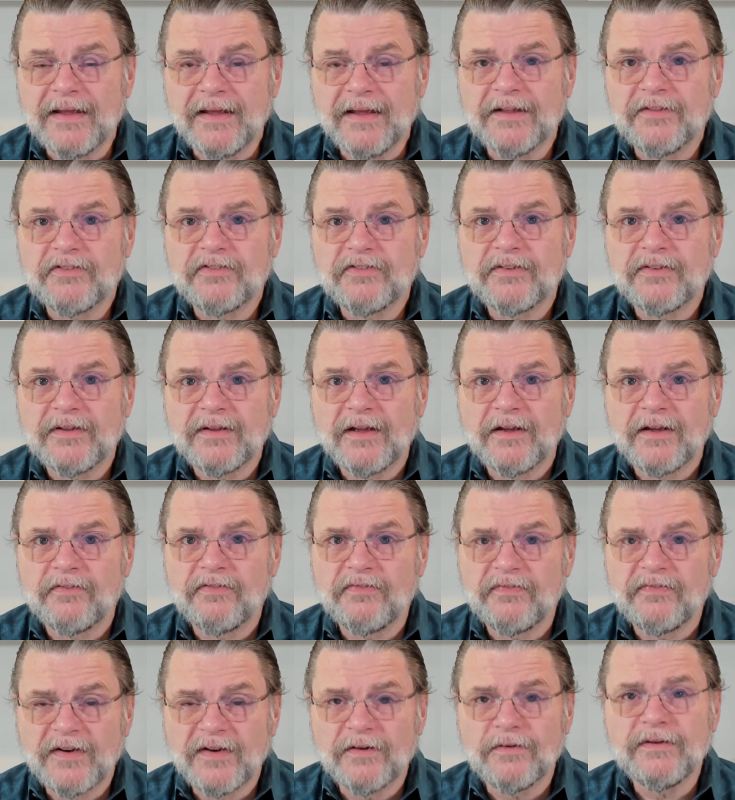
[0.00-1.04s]
It's a
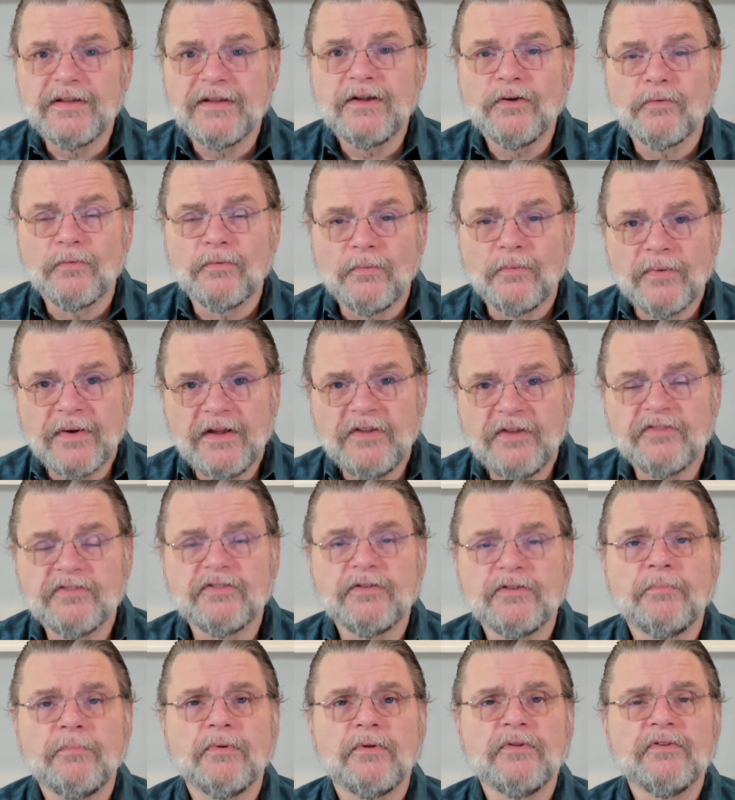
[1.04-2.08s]
fairly
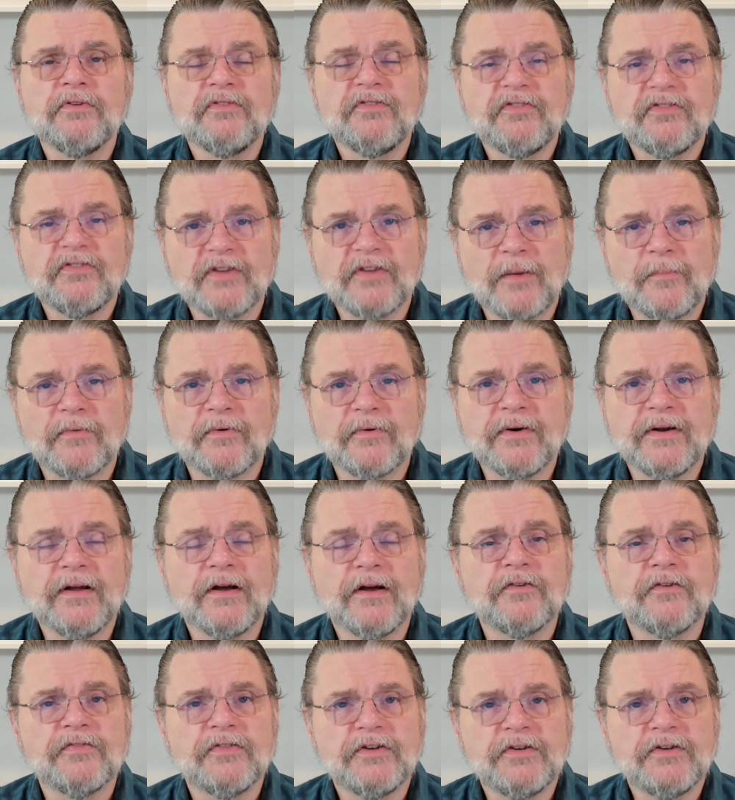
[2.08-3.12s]
reasonable summary
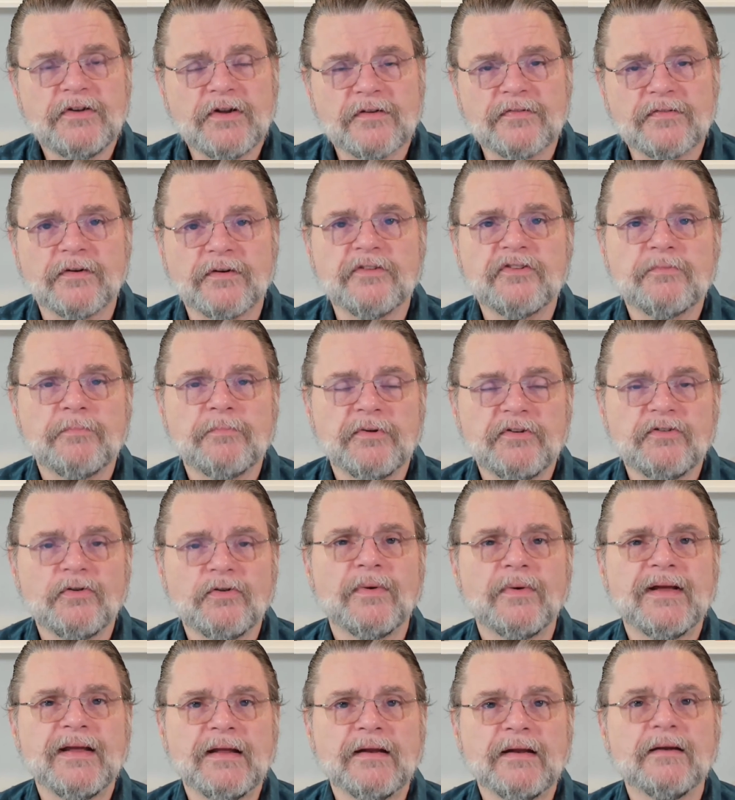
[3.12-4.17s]
of the difference
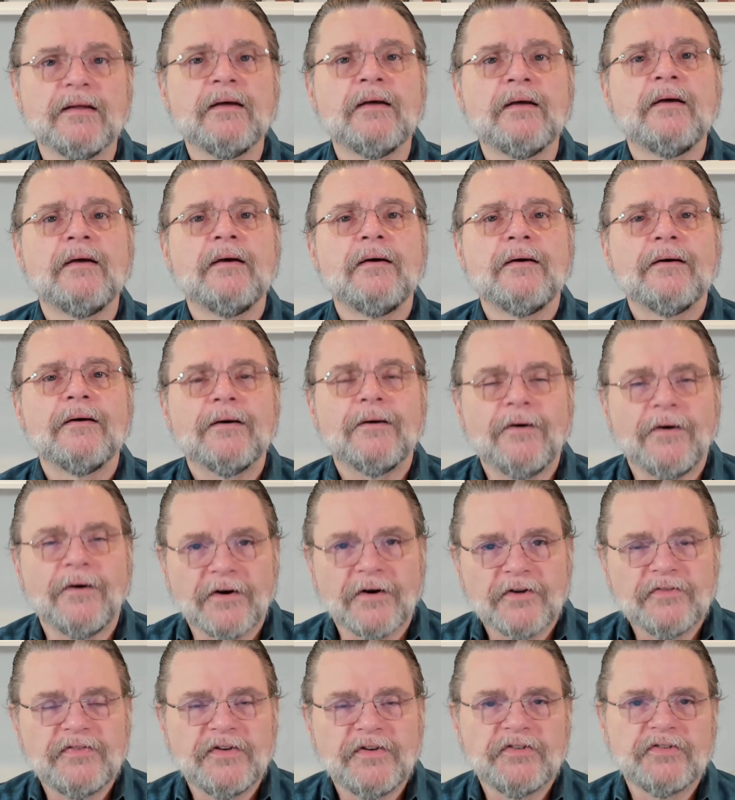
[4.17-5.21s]
between
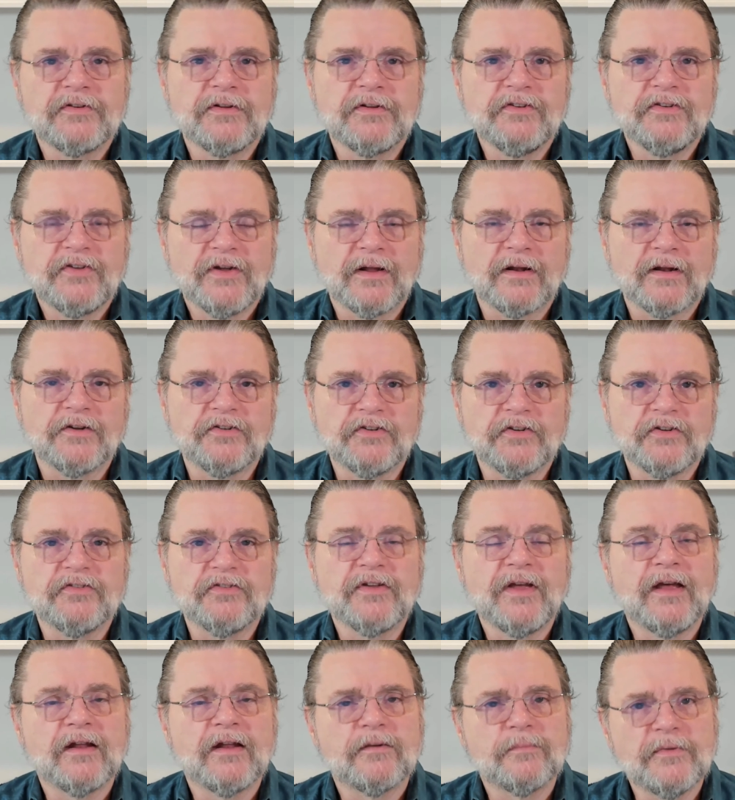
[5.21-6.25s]
artificial intelligence
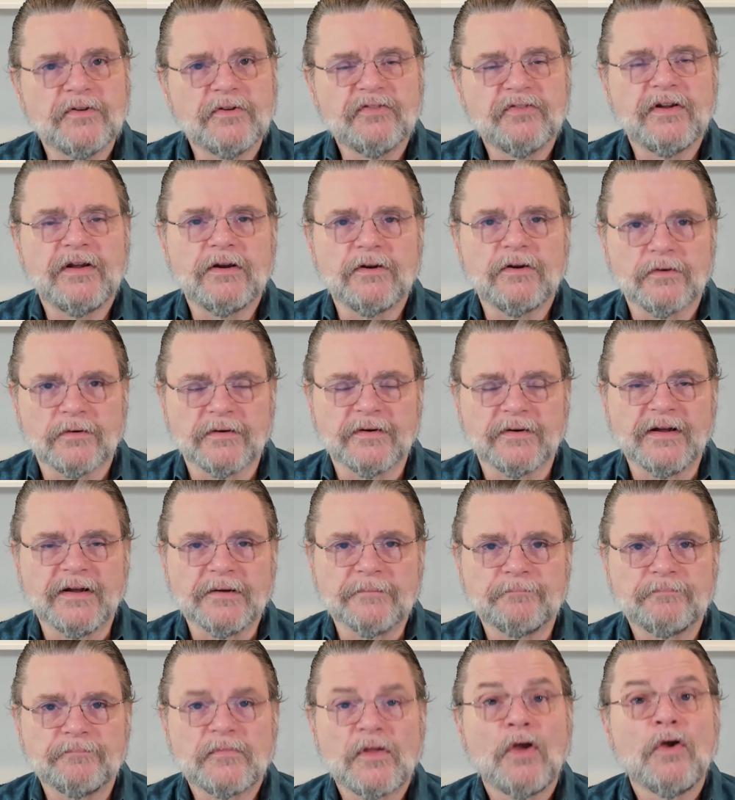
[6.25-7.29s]
and machine learning,
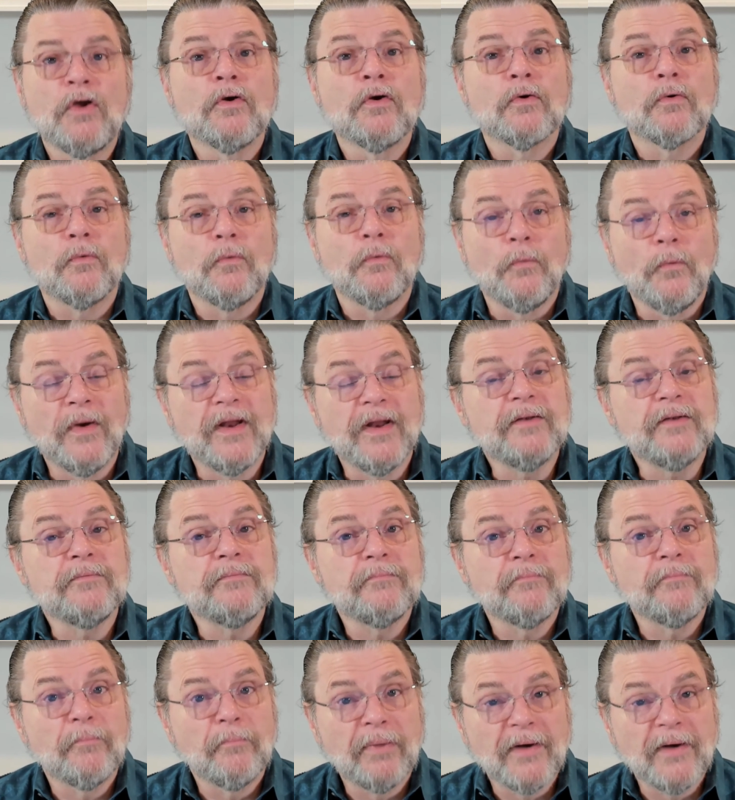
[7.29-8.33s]

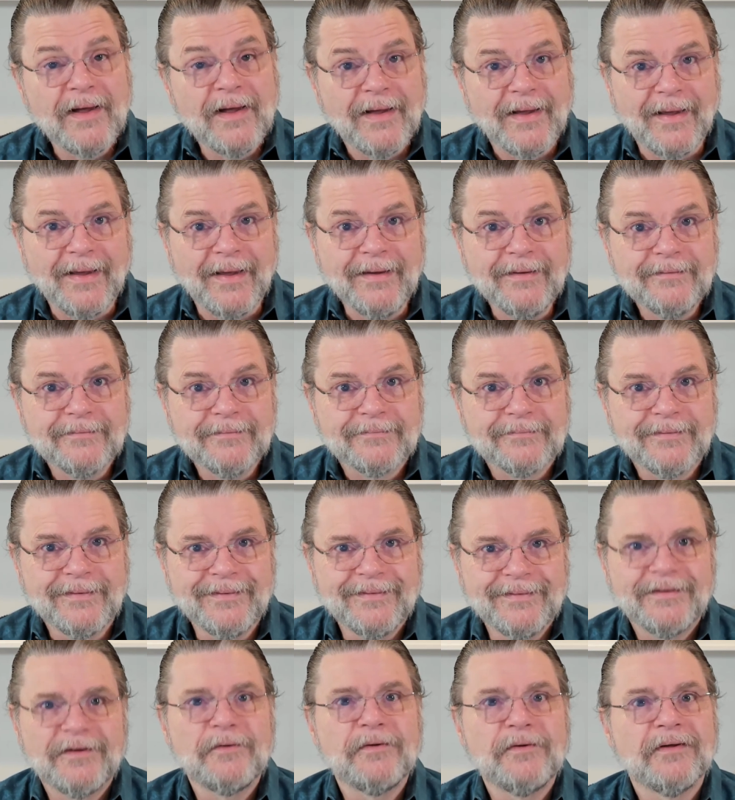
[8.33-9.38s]
written by
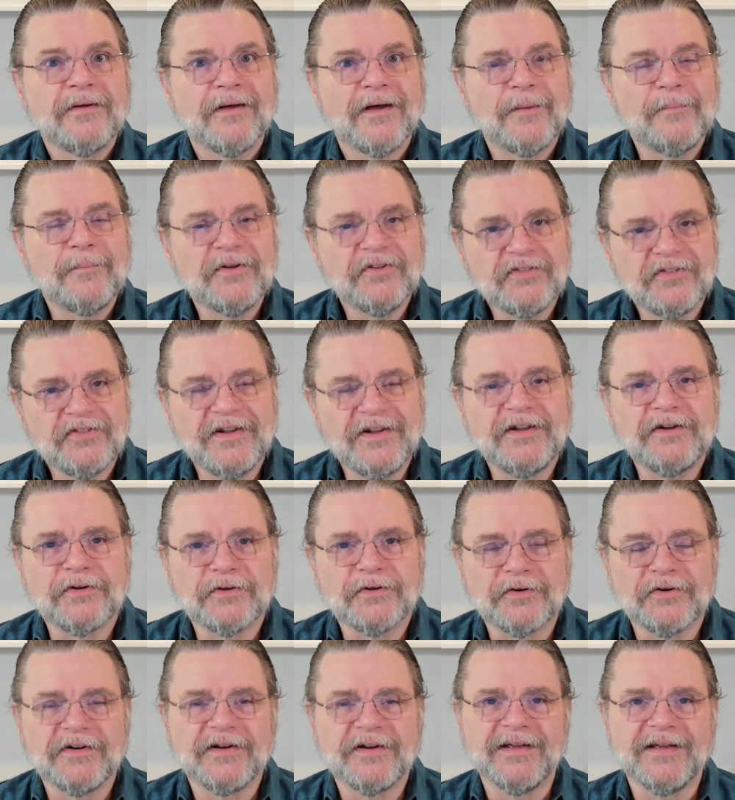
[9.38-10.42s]
a machine
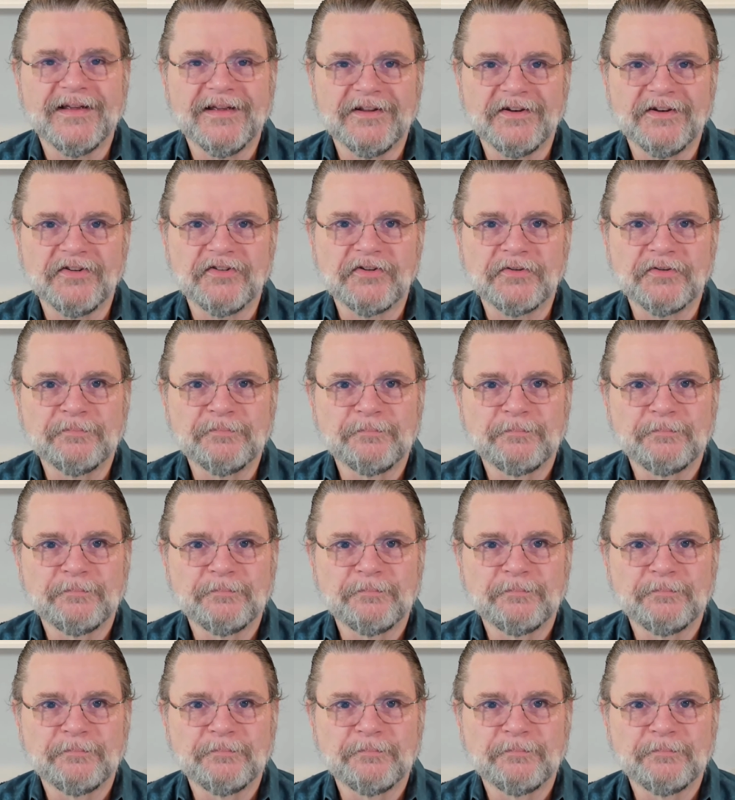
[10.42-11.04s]
learning engine.